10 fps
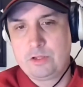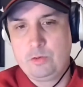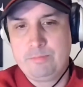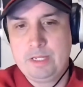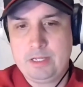
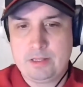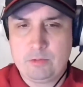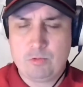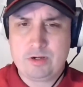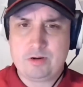You immediately
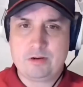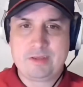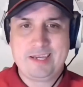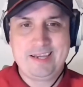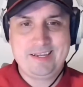wonder,
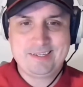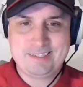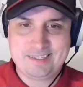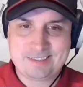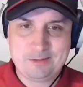okay, is
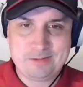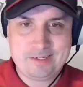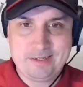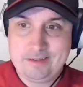this going?